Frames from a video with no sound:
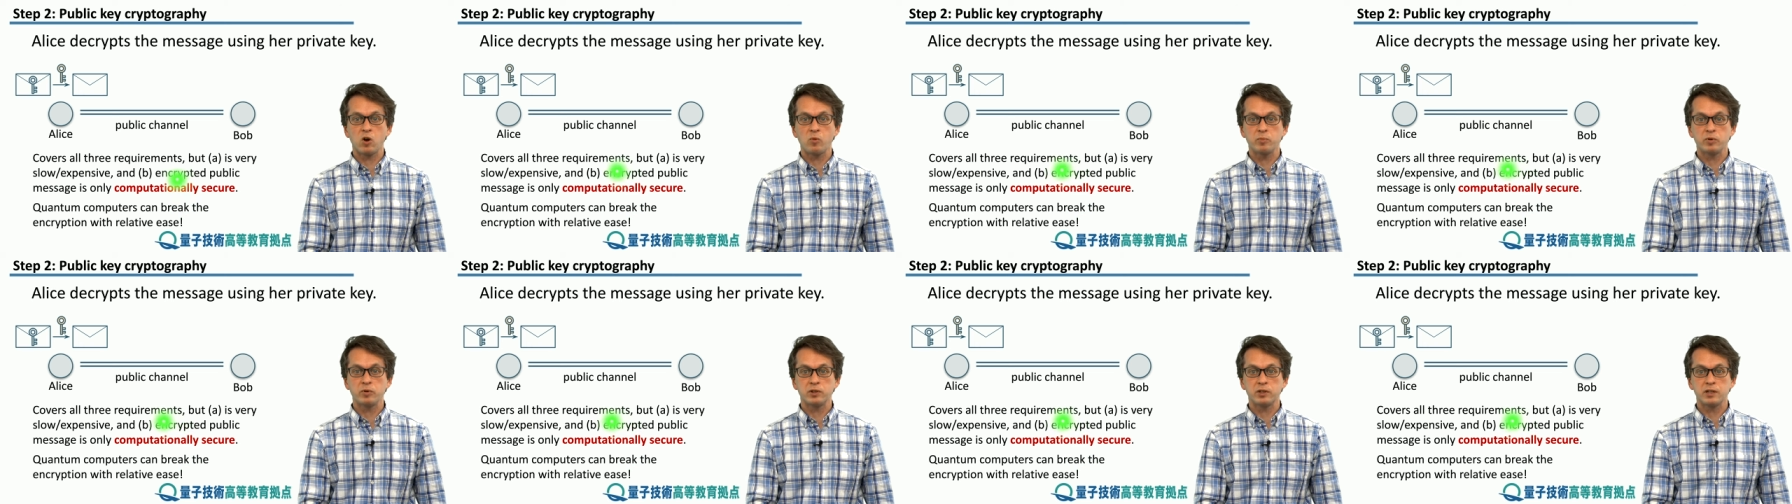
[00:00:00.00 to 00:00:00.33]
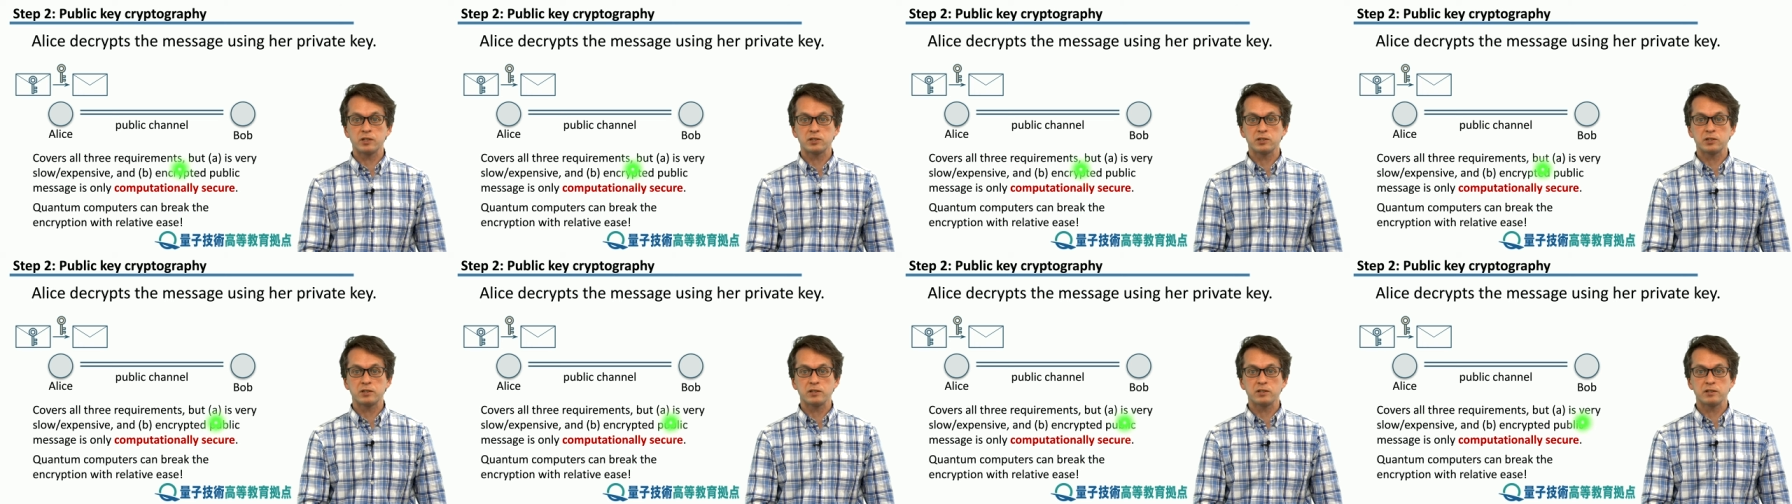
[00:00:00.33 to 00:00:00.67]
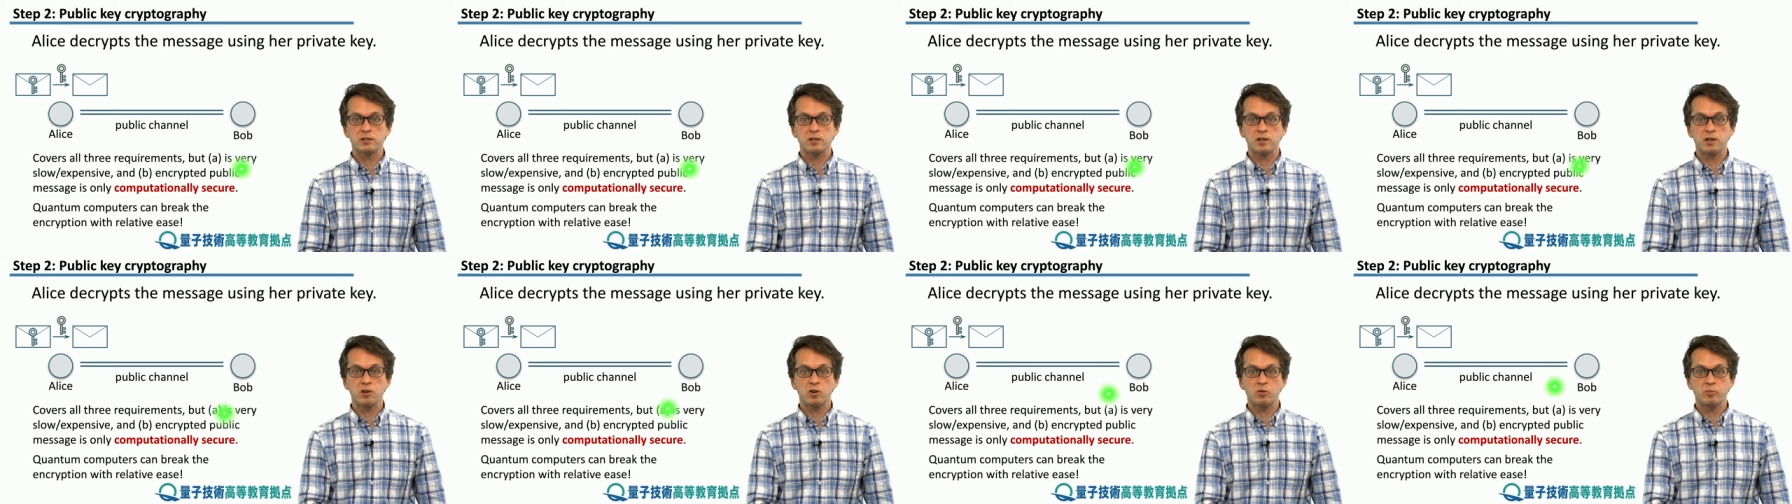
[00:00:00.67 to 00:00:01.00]
computationally
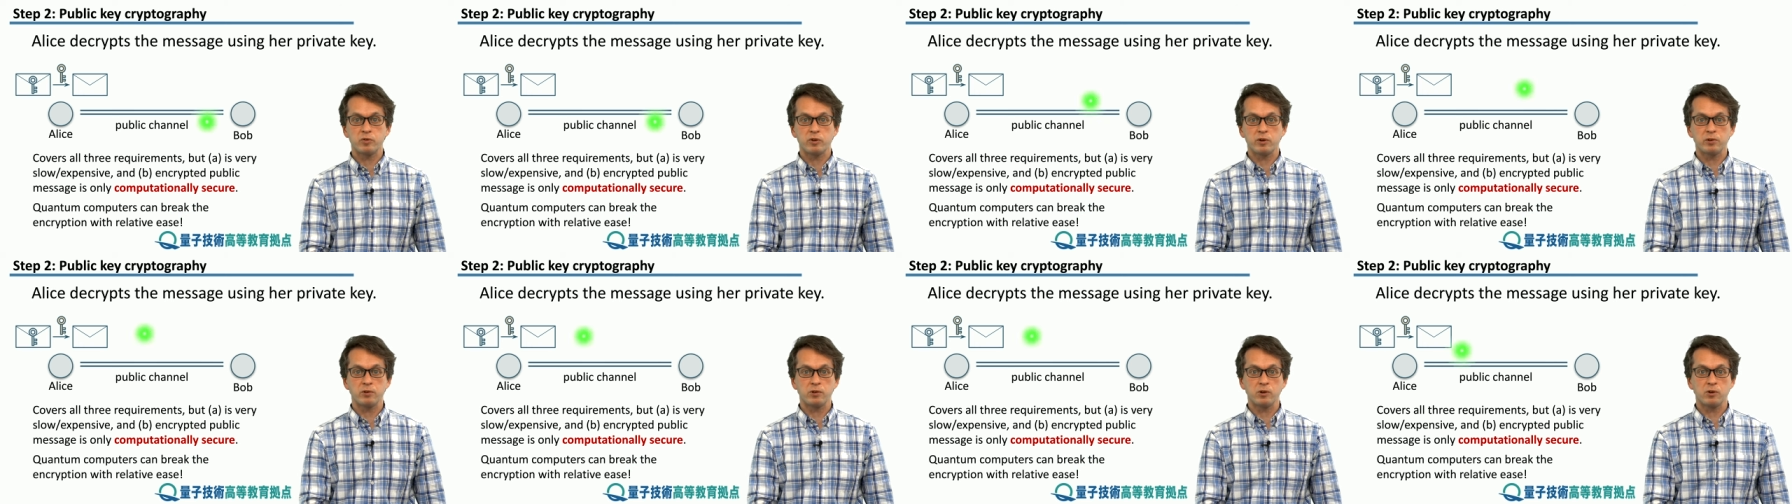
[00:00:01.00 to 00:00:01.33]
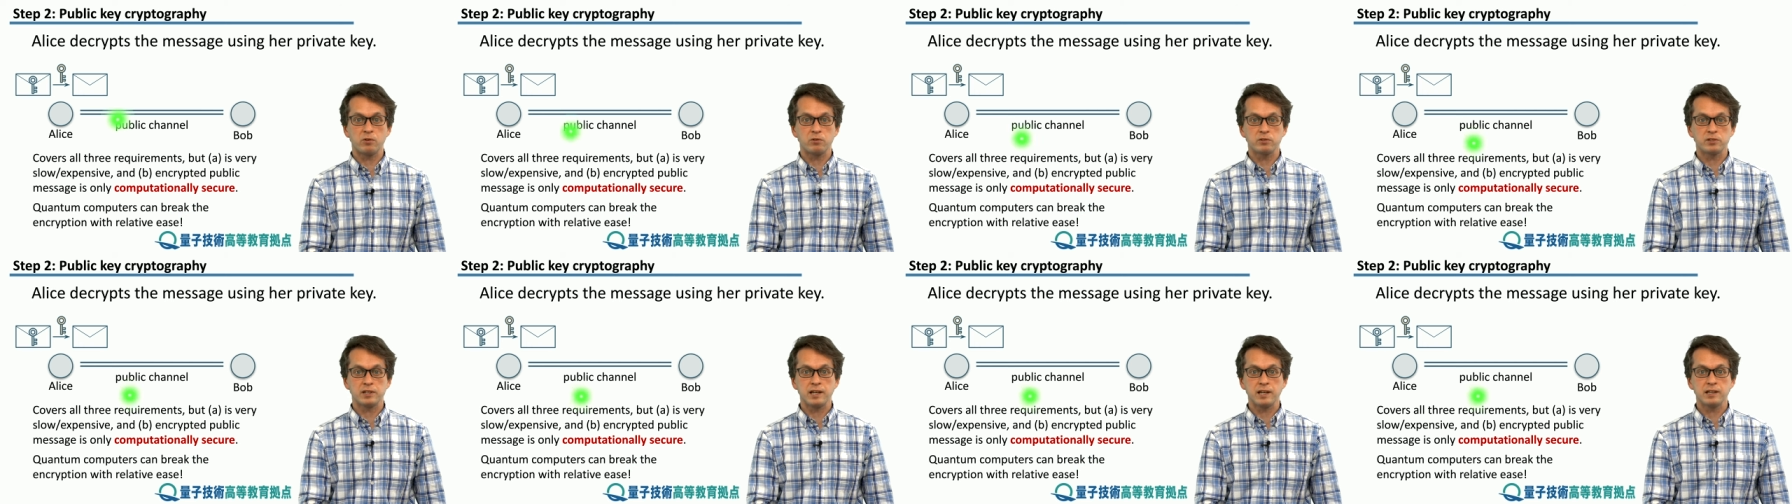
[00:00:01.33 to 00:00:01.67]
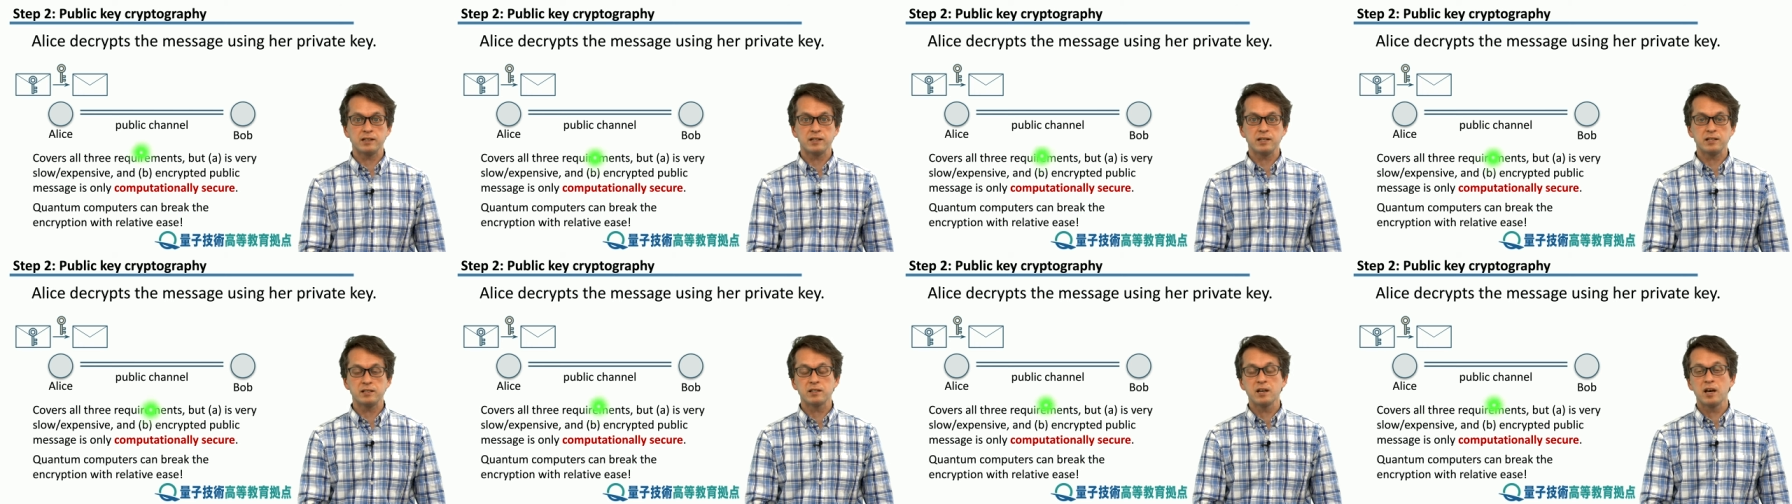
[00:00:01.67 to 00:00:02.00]
secure protocols
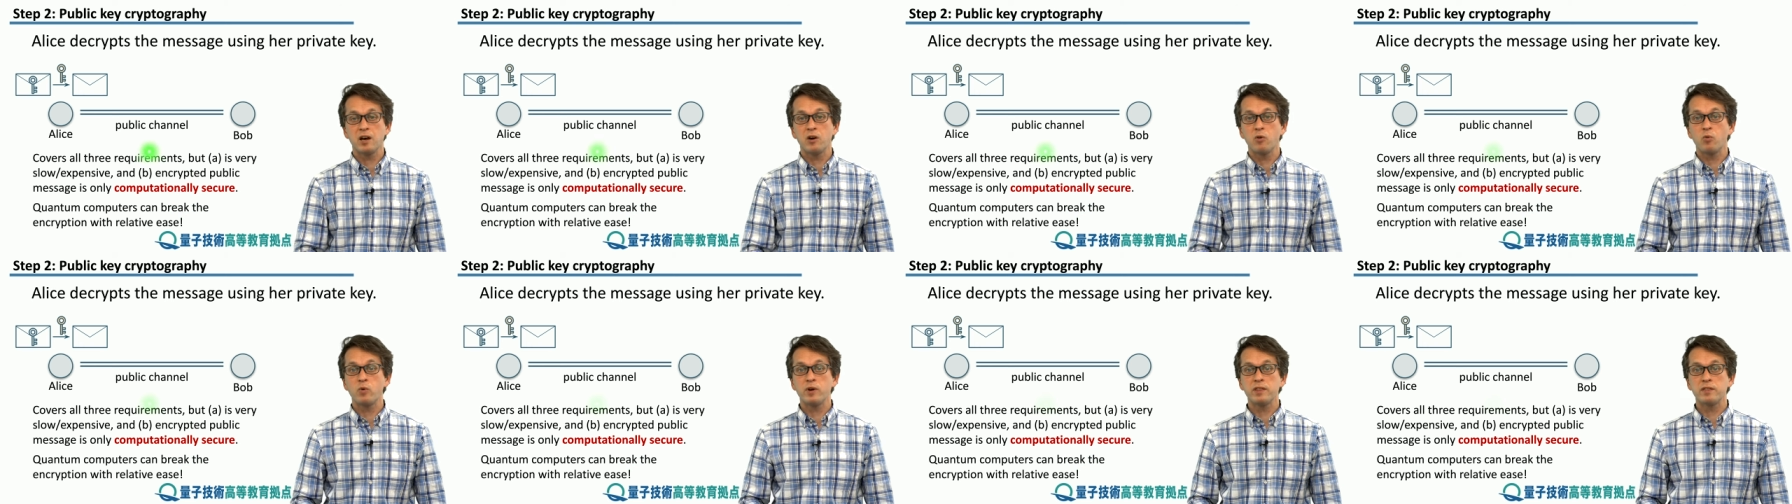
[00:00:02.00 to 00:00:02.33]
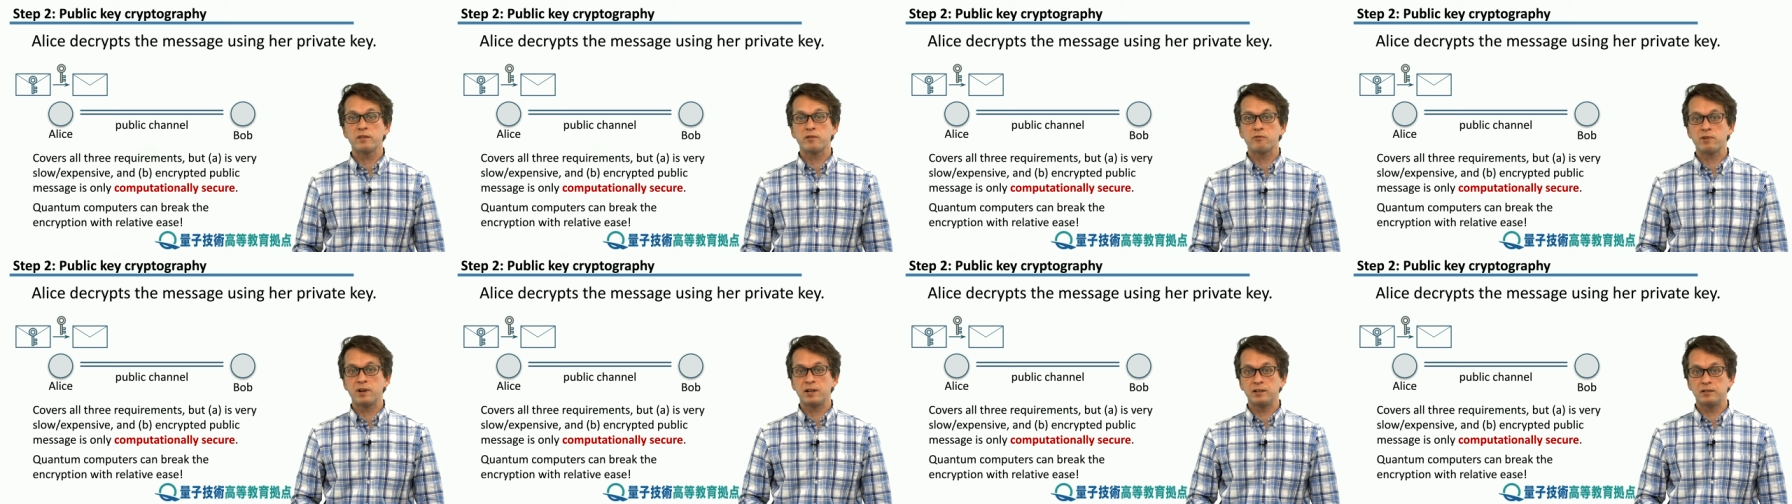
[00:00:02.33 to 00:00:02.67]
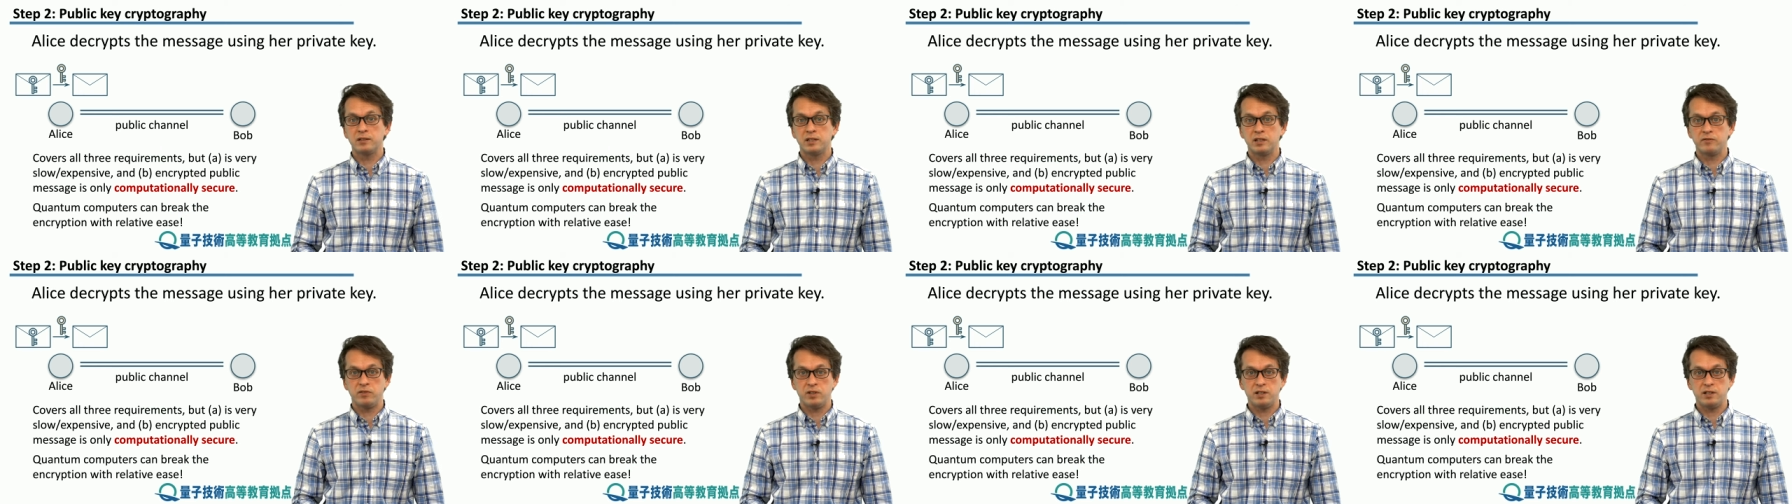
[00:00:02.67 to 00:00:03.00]
like this with
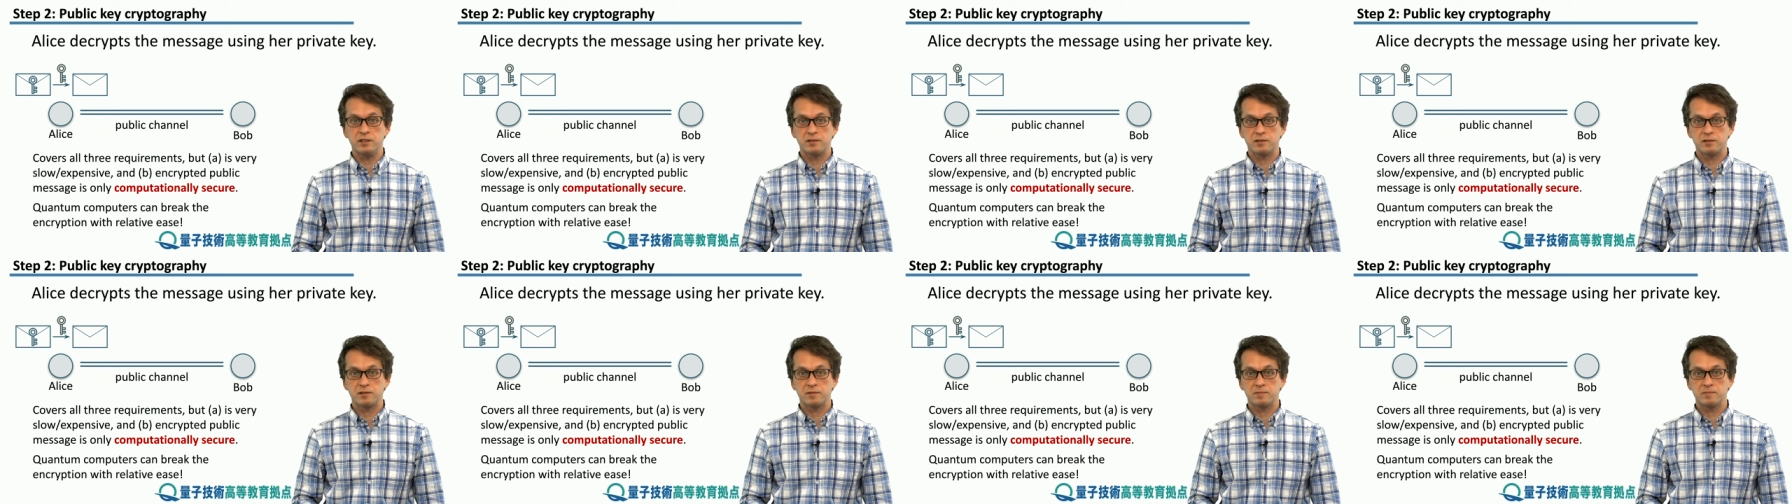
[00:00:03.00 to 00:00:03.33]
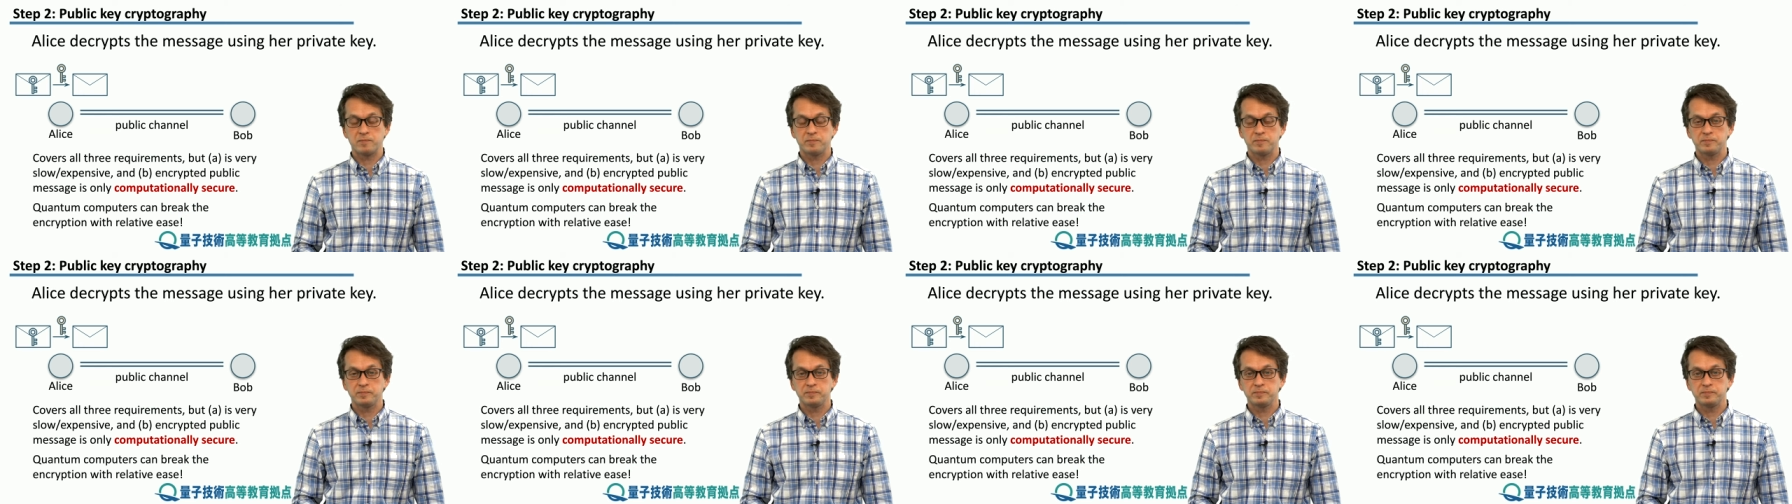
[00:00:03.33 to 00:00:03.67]
relative ease.